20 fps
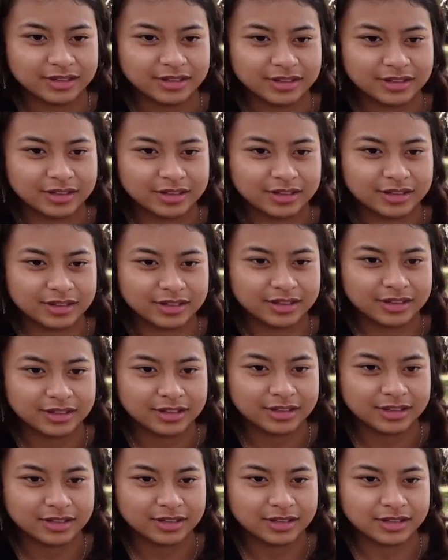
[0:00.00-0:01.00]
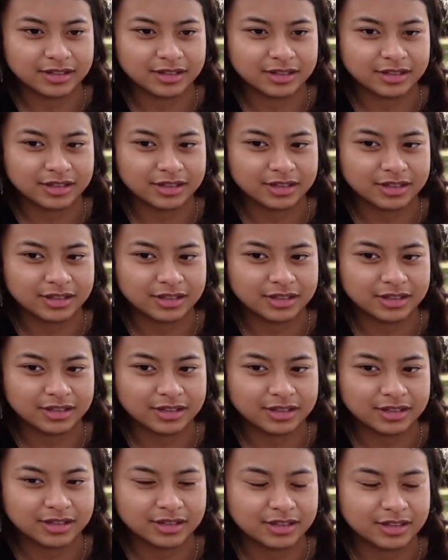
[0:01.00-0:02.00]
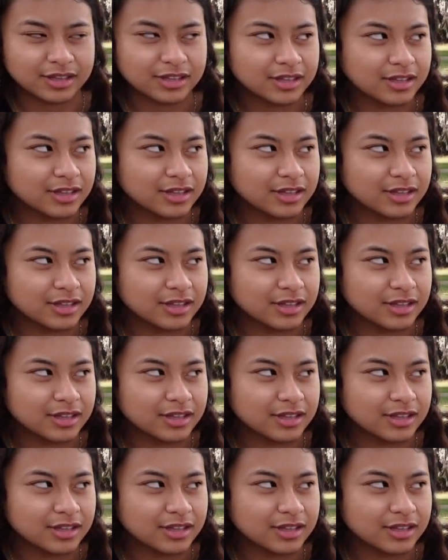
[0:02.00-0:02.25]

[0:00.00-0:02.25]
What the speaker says: This person isn't speaking.